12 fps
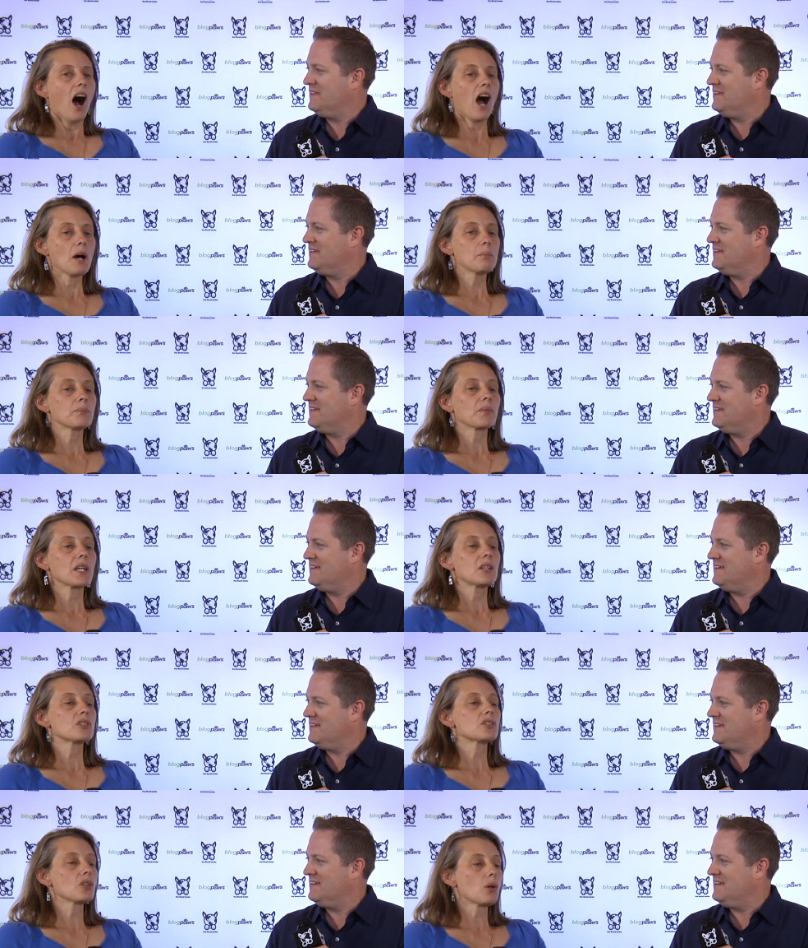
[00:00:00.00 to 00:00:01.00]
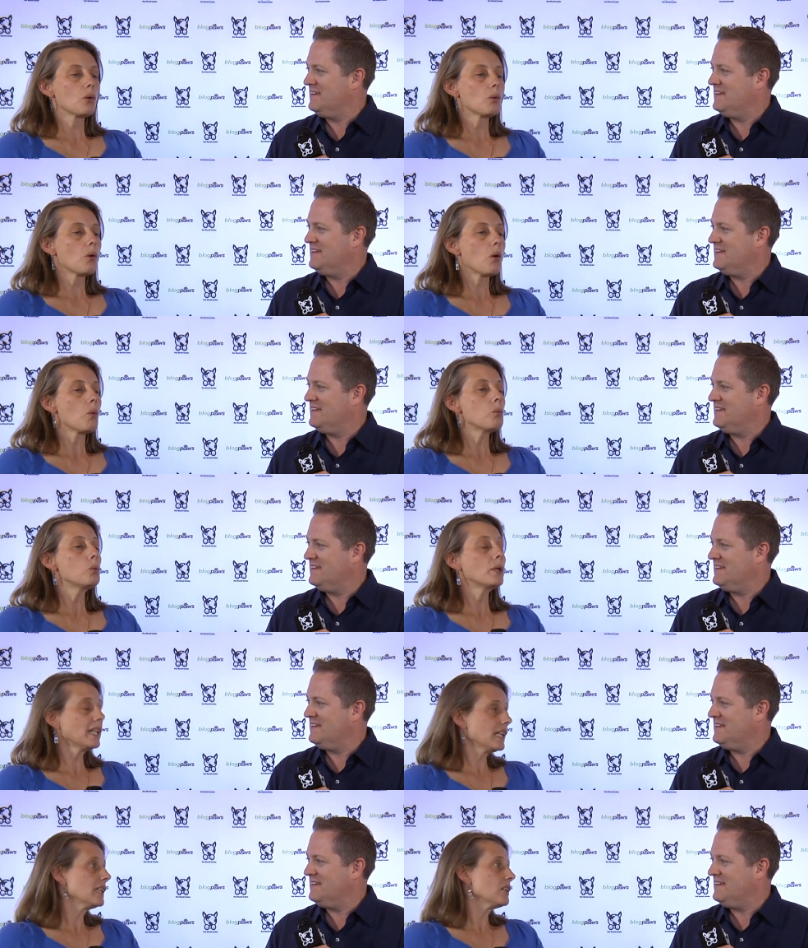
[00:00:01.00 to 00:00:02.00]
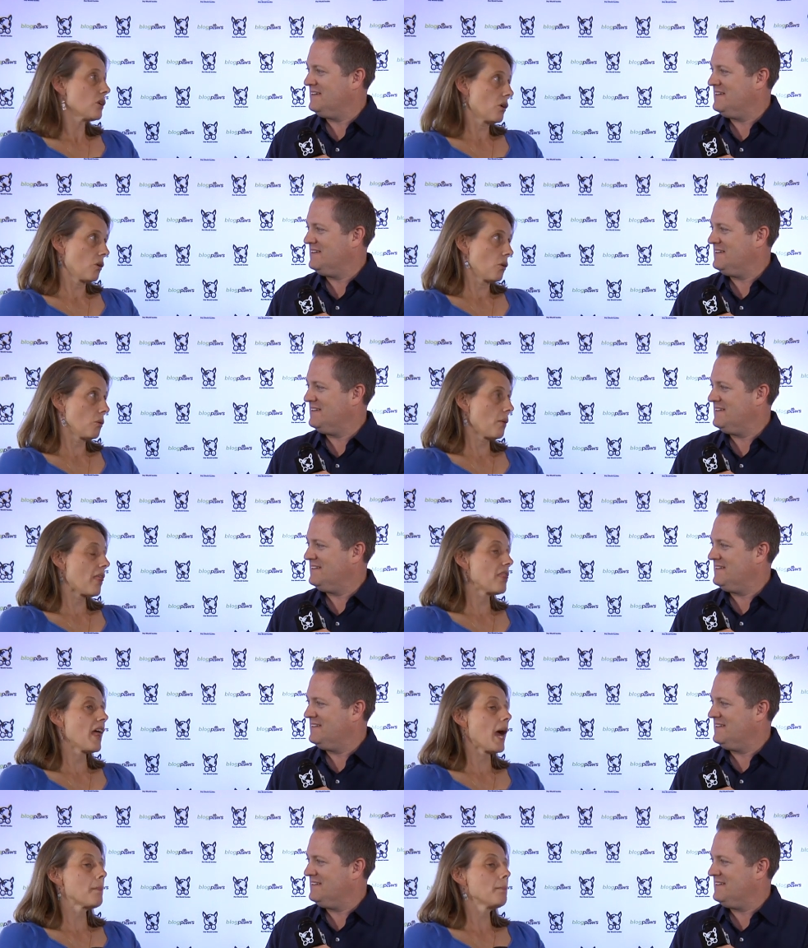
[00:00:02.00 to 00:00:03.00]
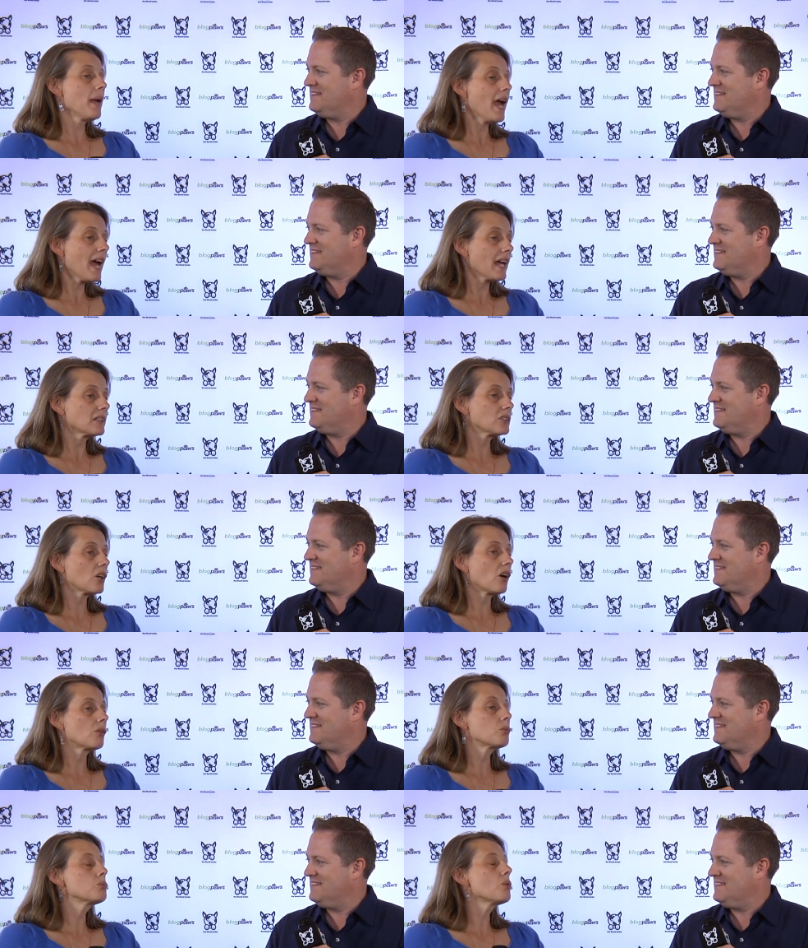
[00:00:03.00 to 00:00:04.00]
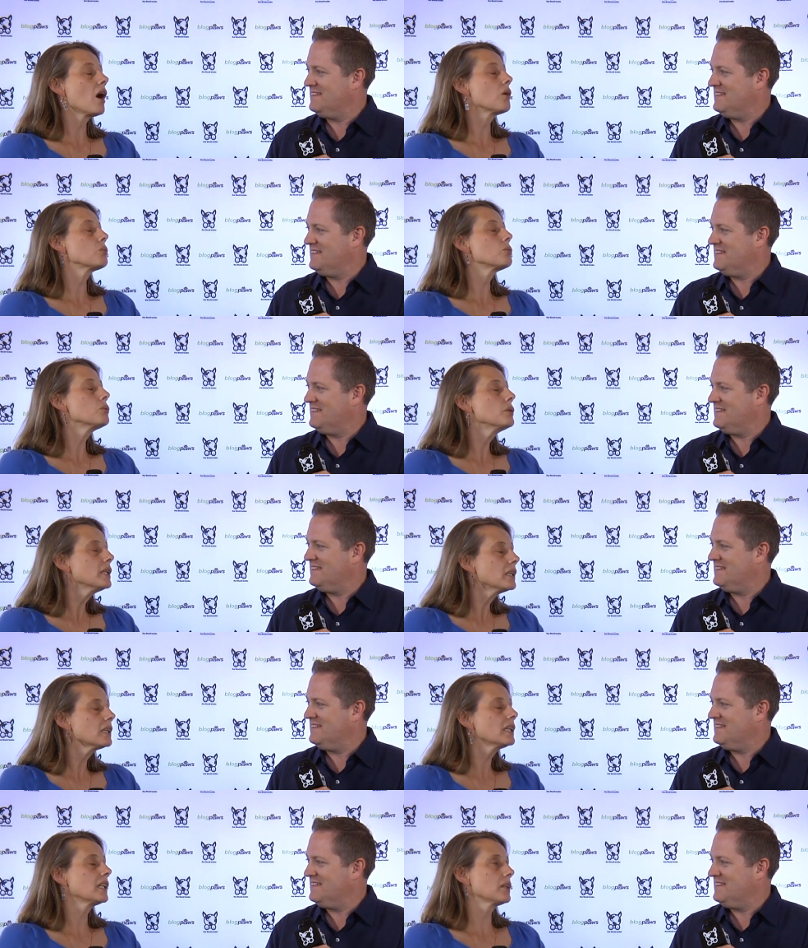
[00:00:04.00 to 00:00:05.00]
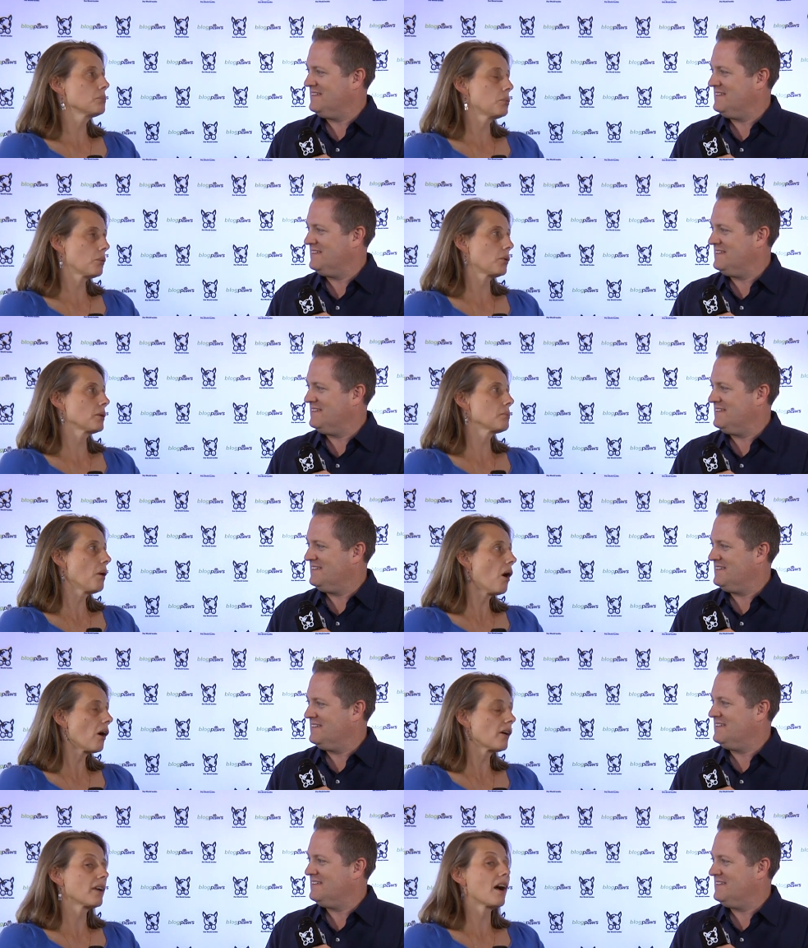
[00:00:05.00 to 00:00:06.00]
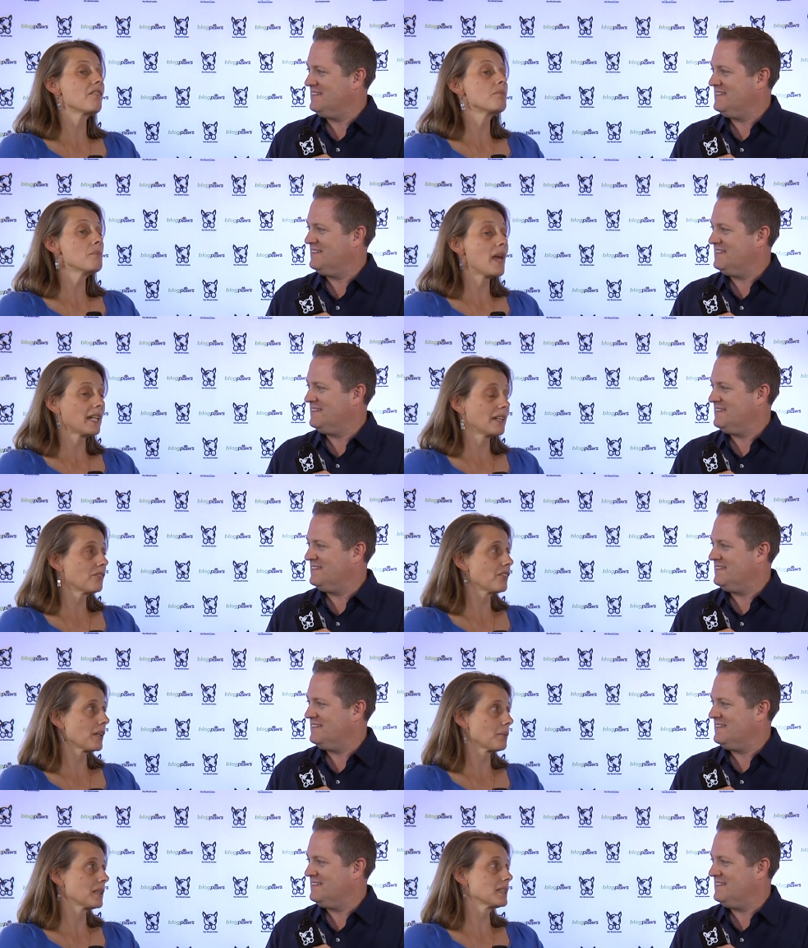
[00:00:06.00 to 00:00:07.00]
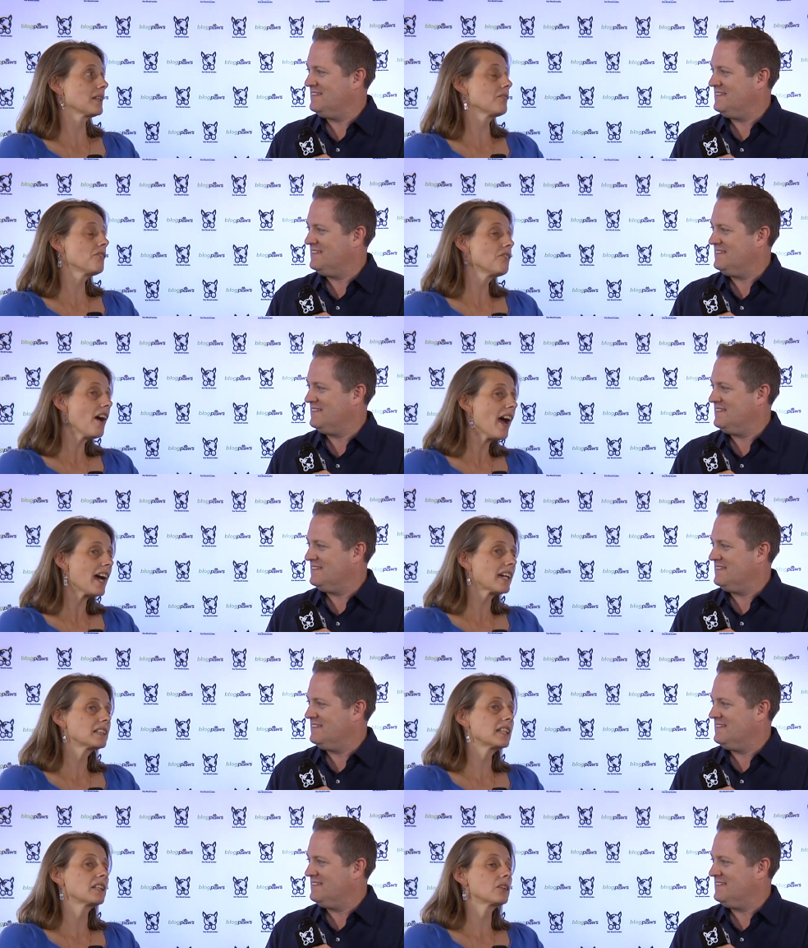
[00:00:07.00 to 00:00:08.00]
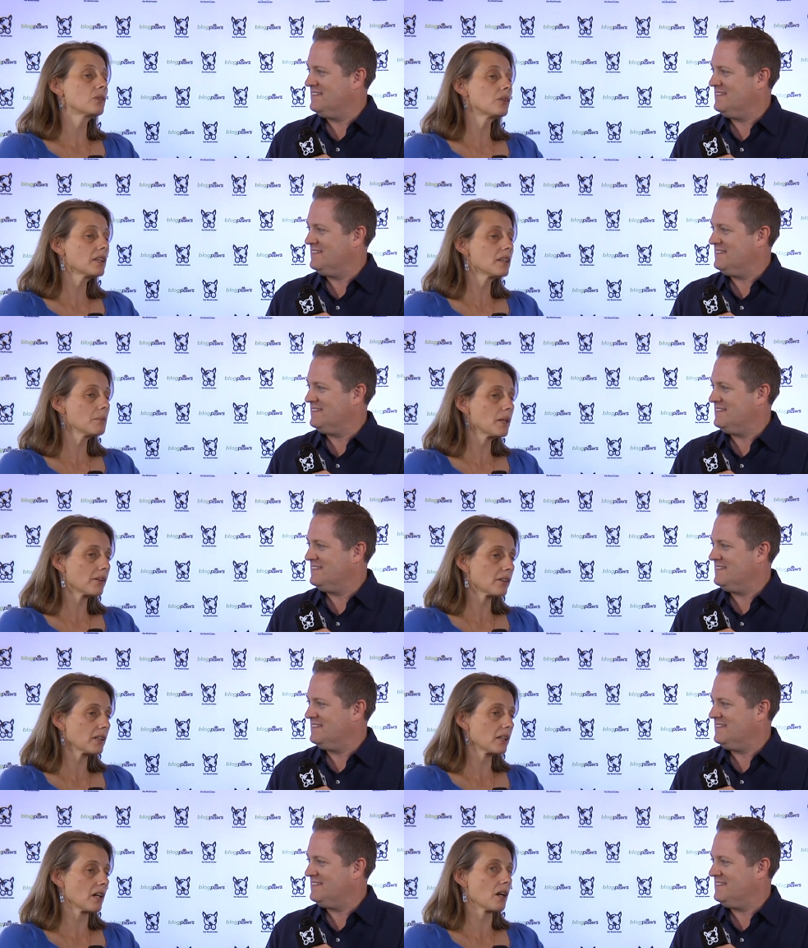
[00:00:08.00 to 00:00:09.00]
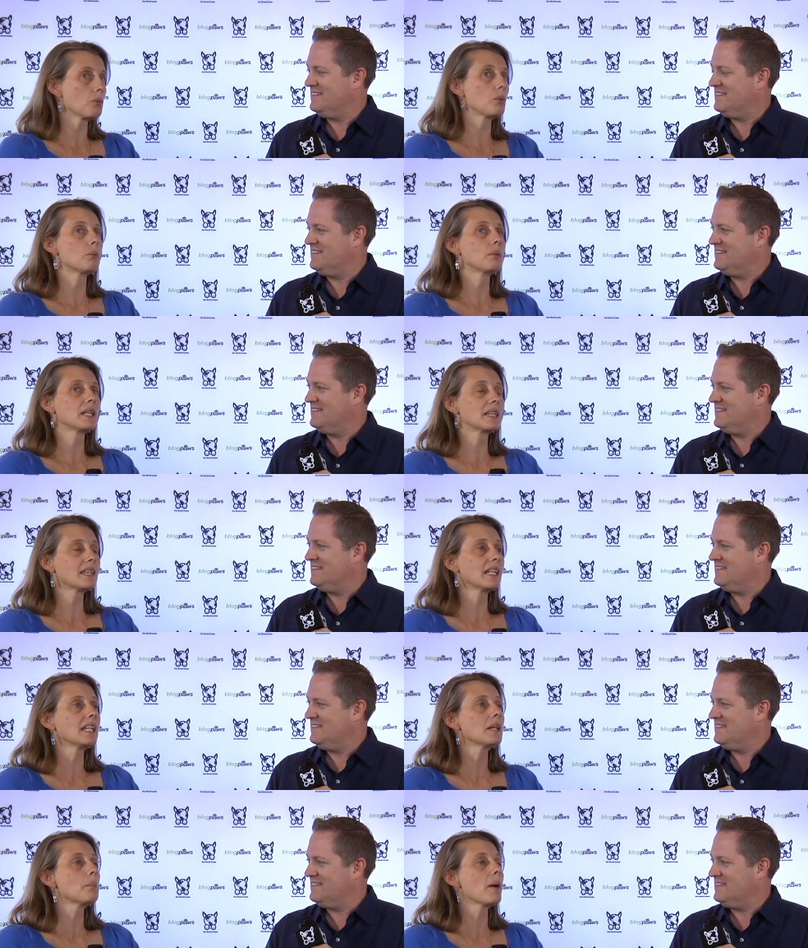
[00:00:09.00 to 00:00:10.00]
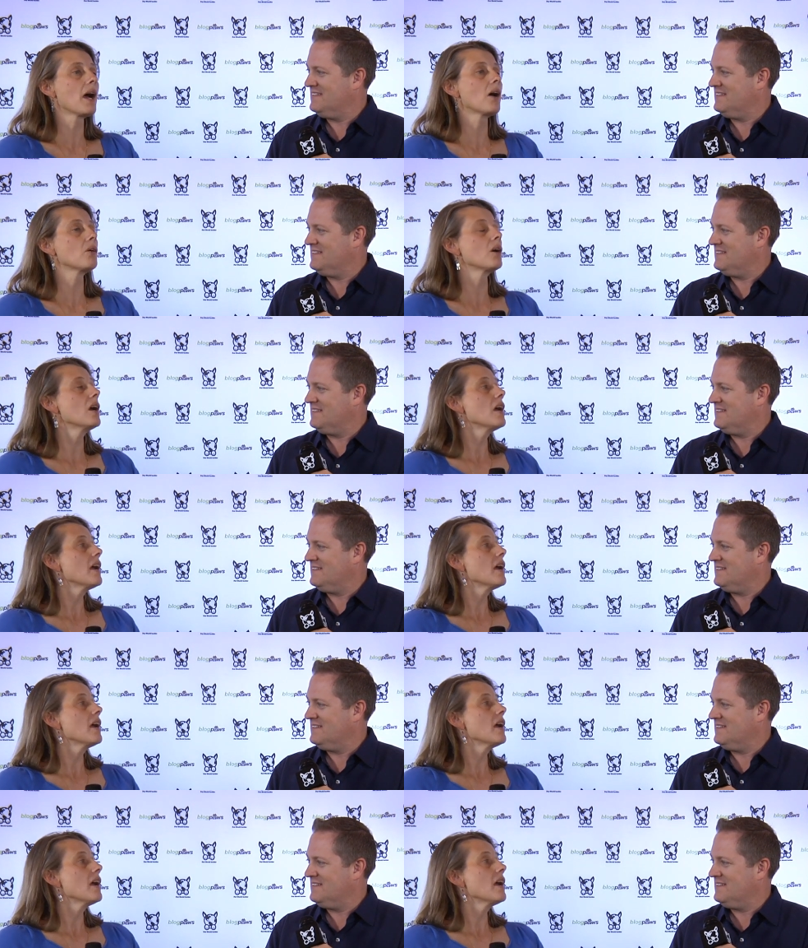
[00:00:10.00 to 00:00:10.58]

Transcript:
Speaker 1: Um, so we know that pets are a really important part of many families. In fact, in North America, when we think about